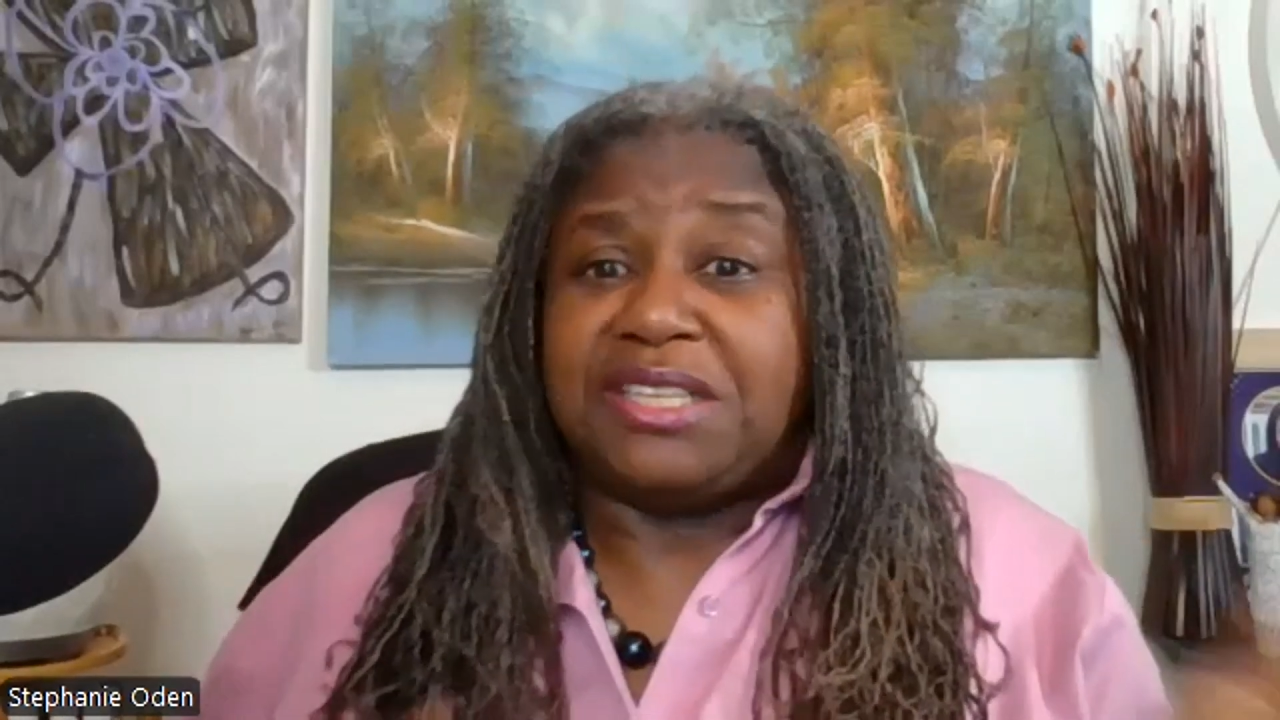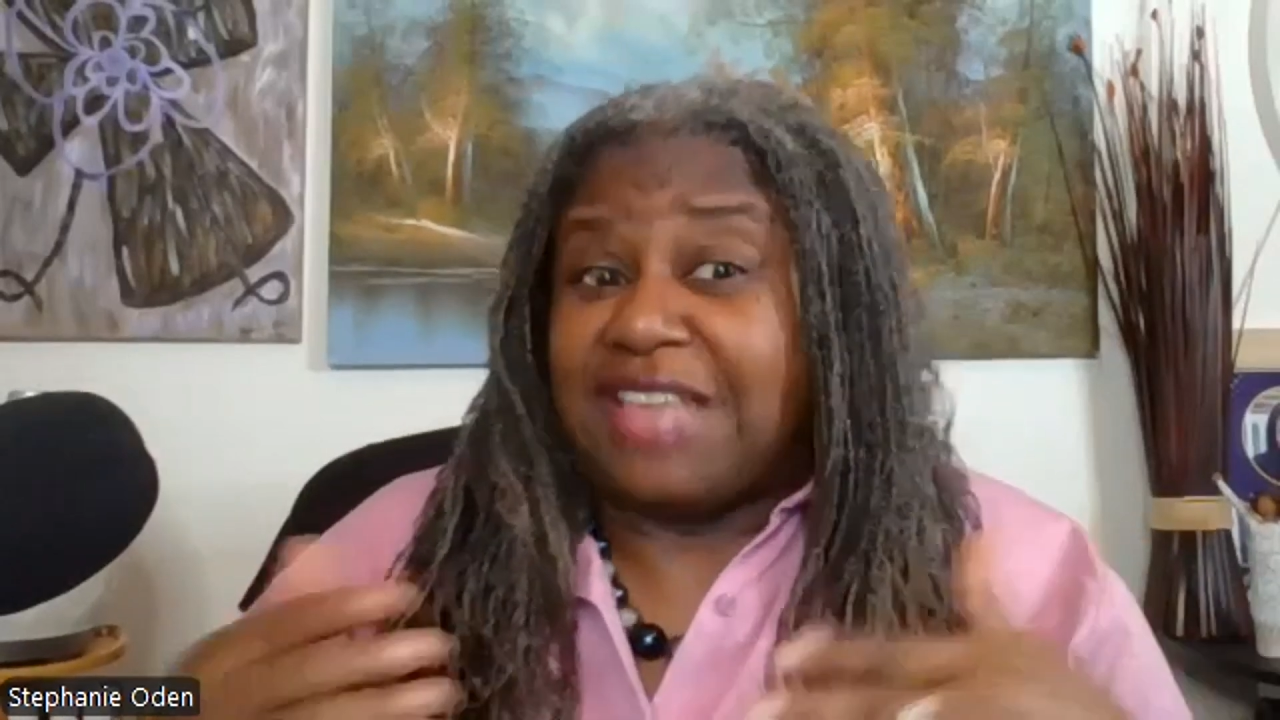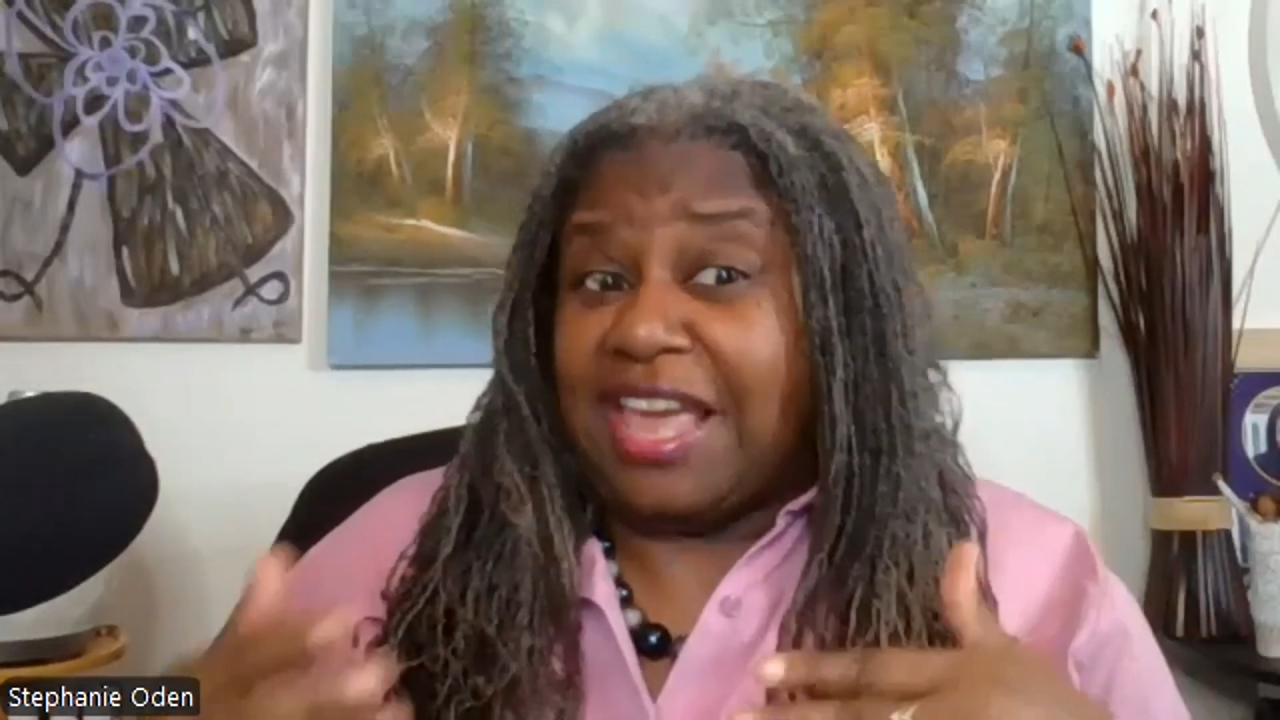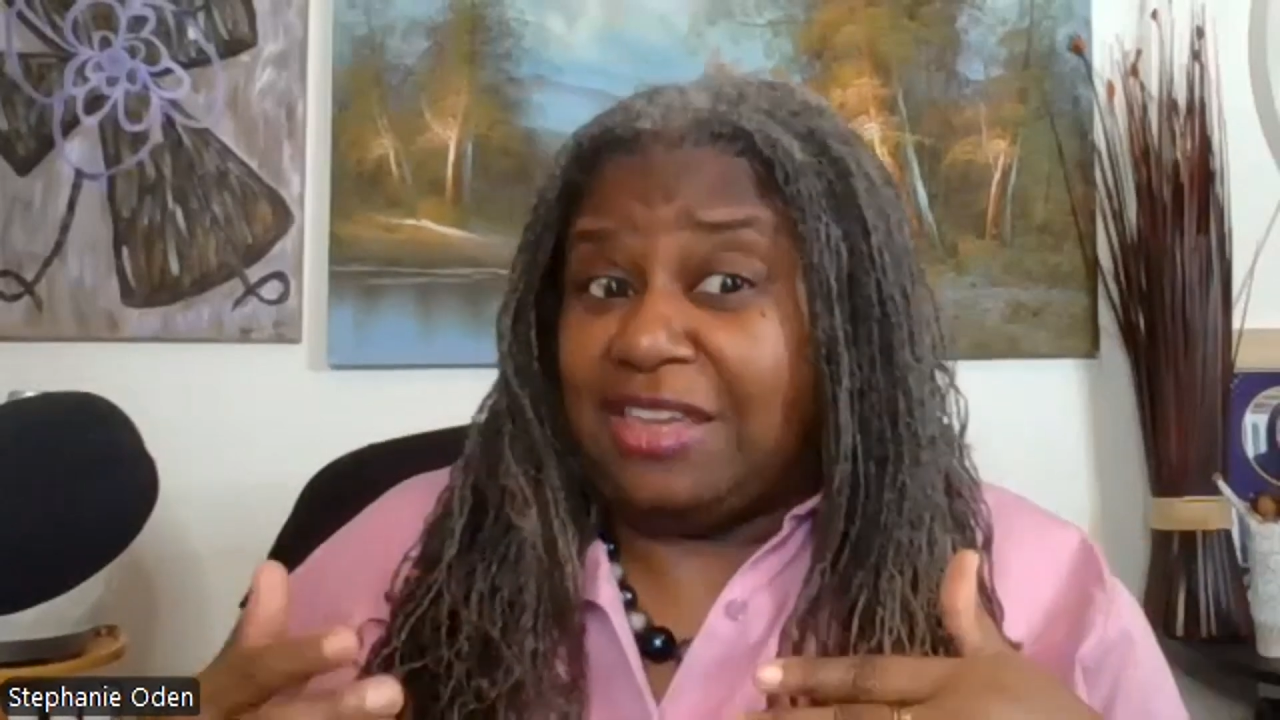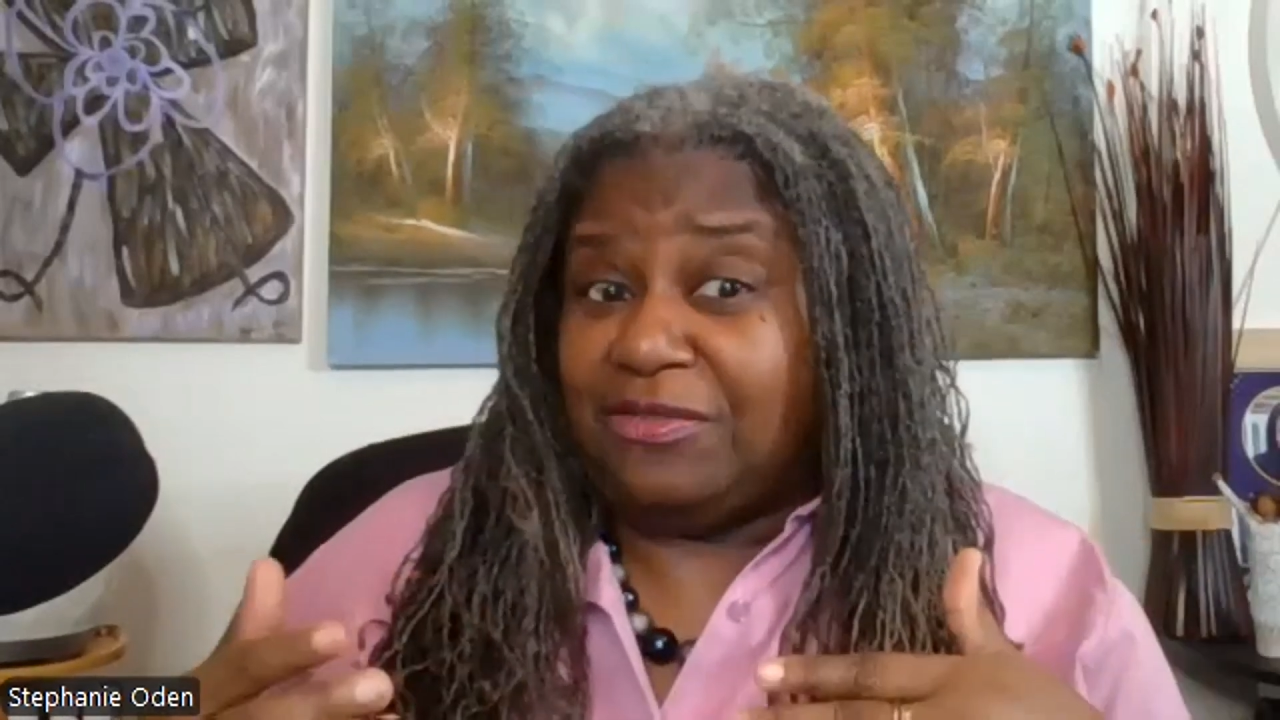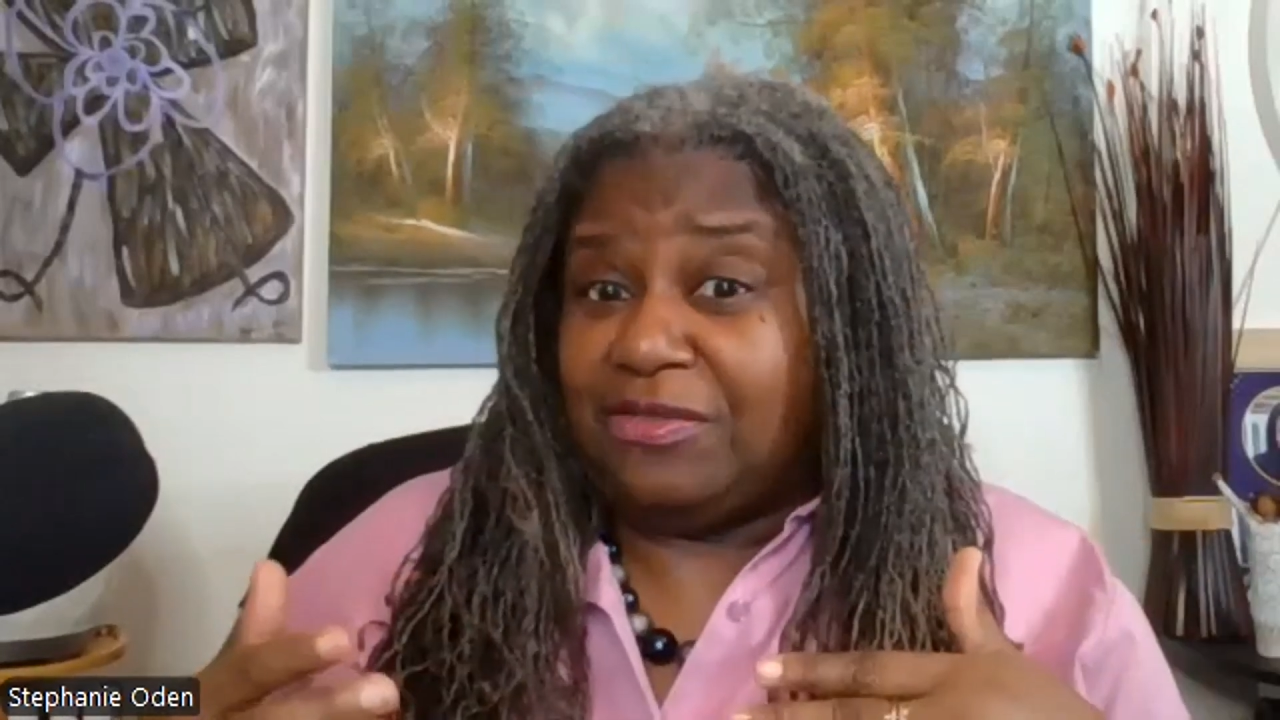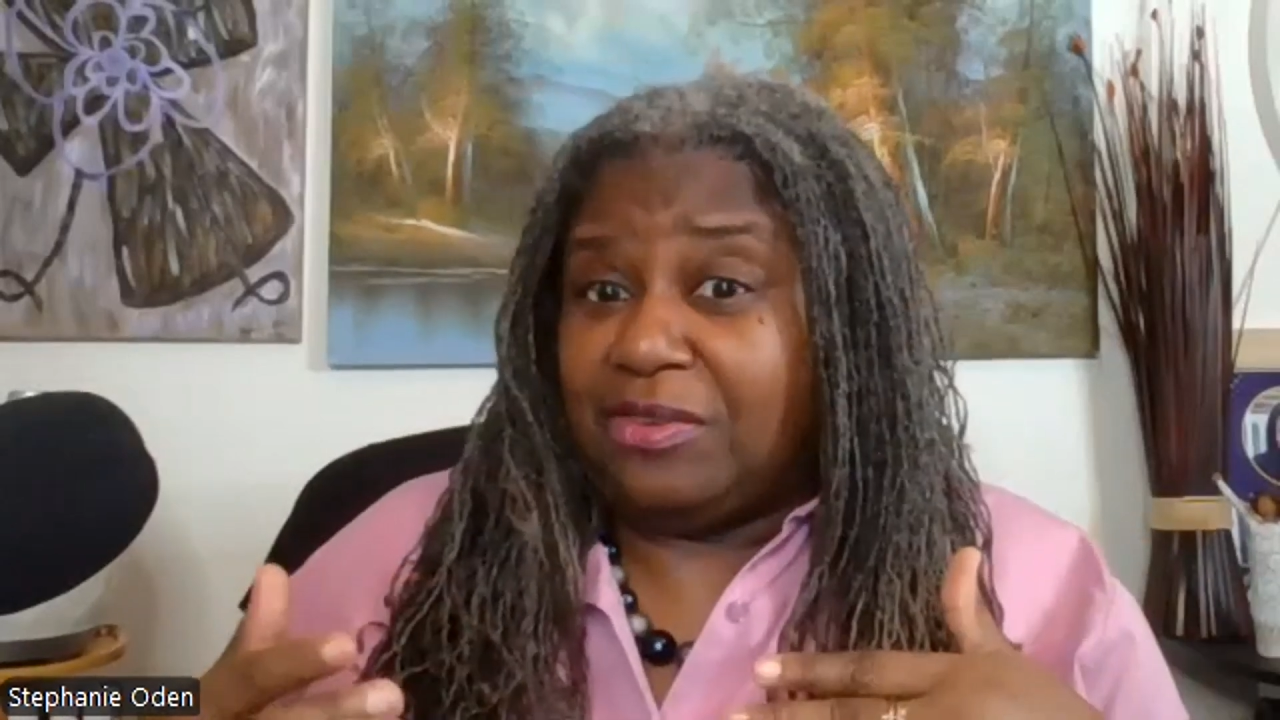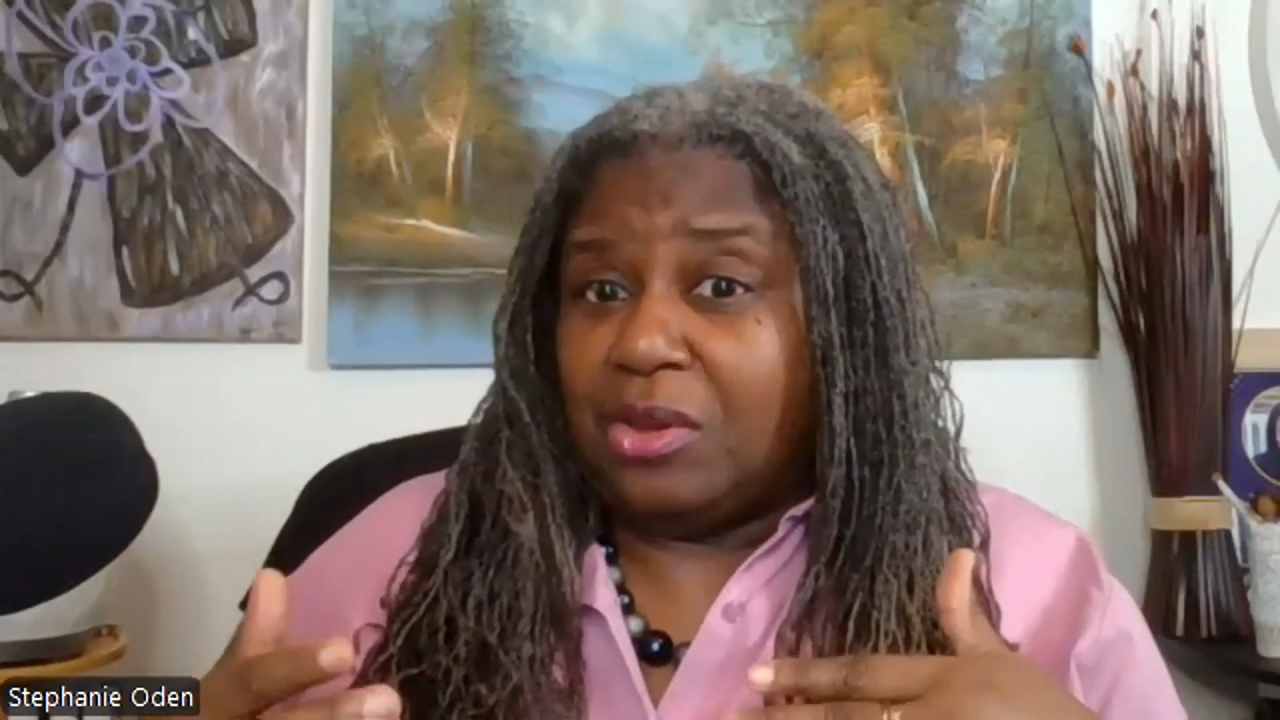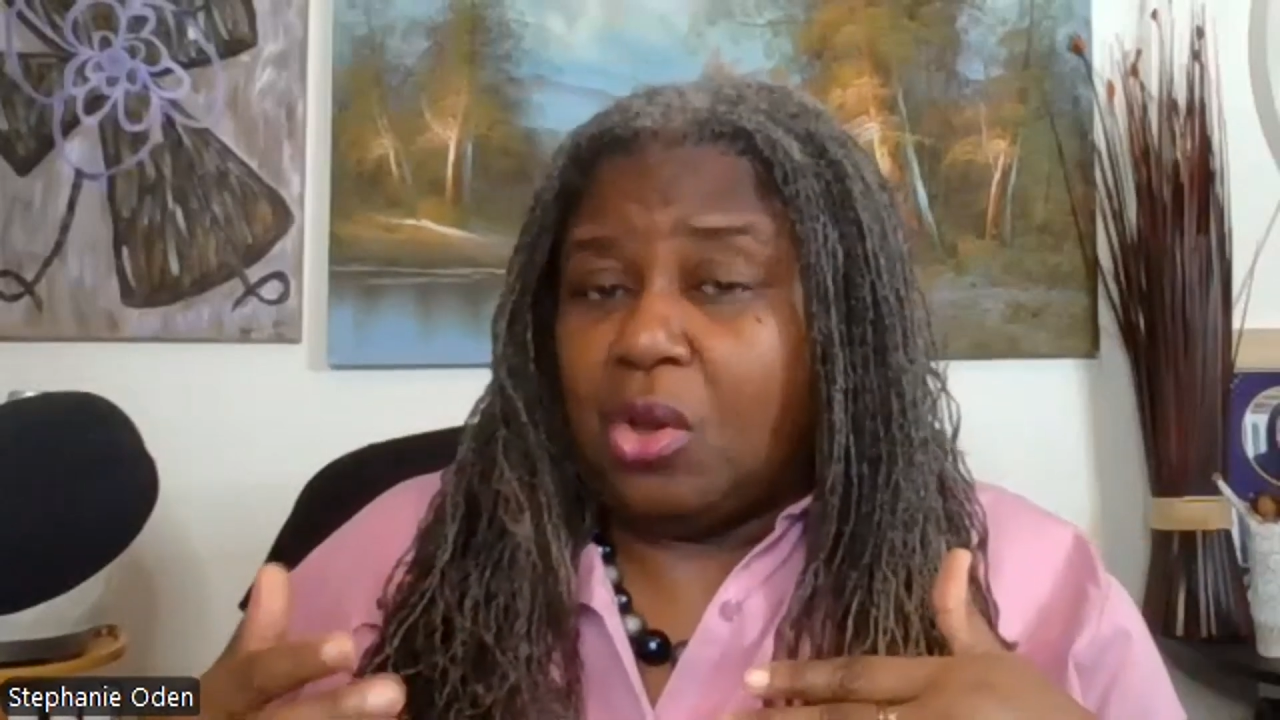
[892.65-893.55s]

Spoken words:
safe